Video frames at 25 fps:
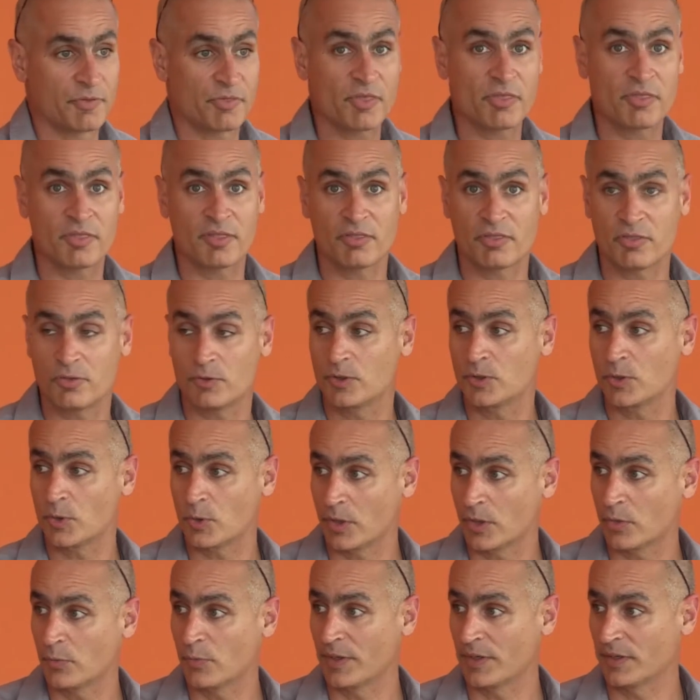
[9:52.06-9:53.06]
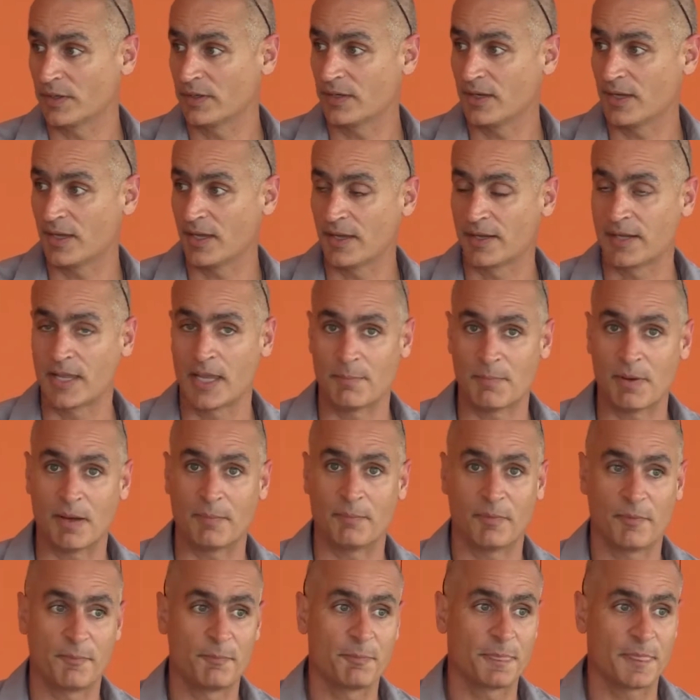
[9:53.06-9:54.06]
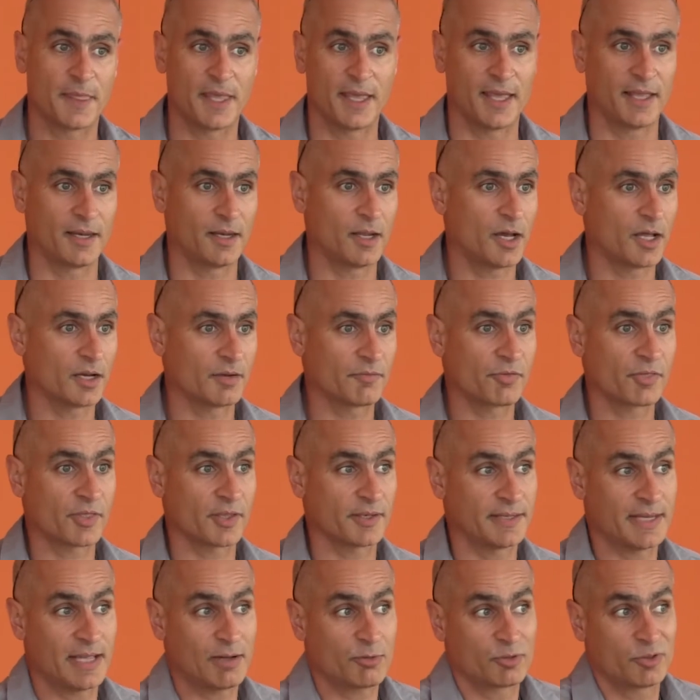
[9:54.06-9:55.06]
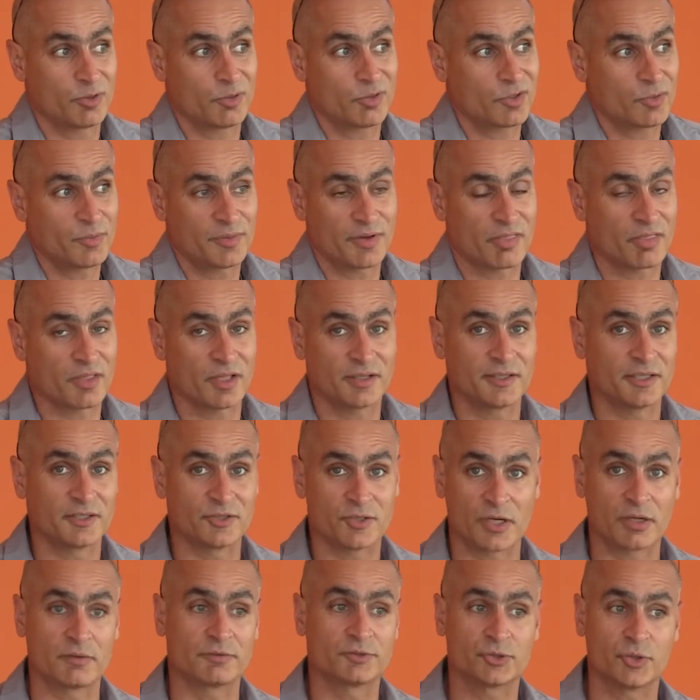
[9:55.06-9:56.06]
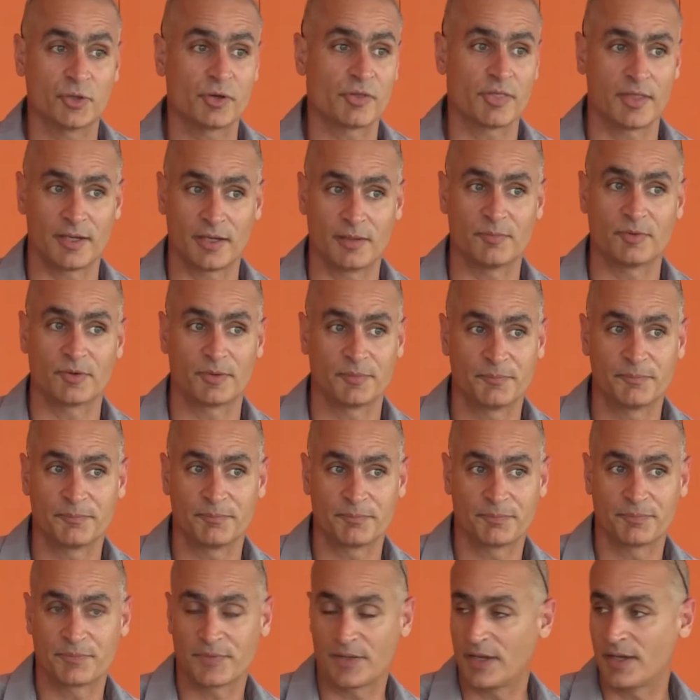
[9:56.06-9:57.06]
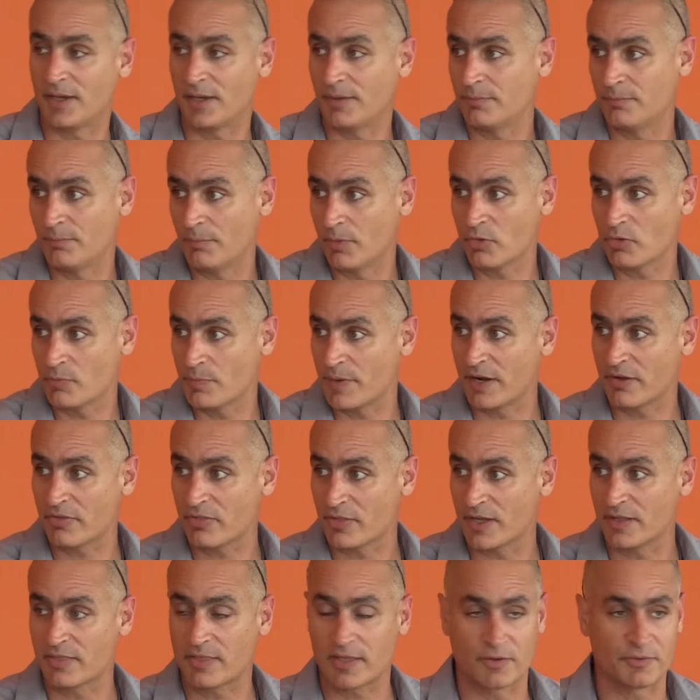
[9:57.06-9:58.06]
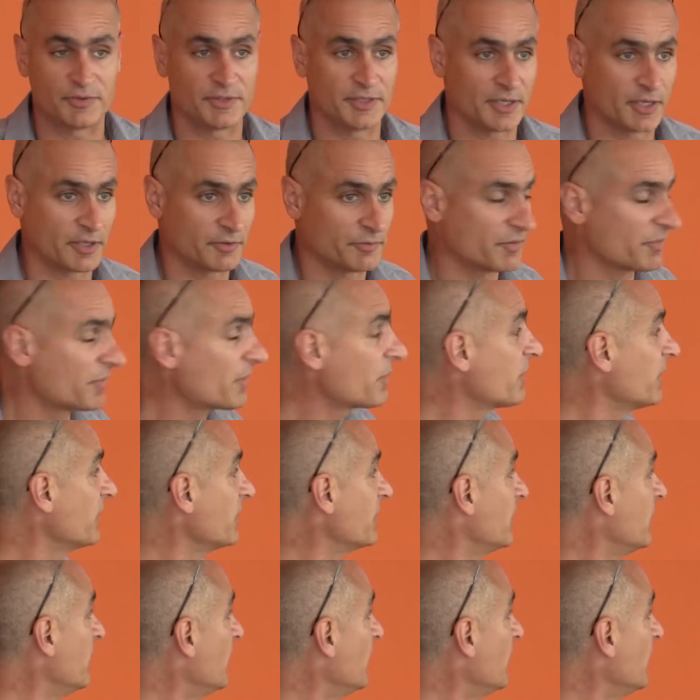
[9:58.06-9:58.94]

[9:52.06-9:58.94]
resistance to chloroquine came up. And all of a sudden, now chloroquine is not the drug of choice anymore. Most parasites out there are resistant.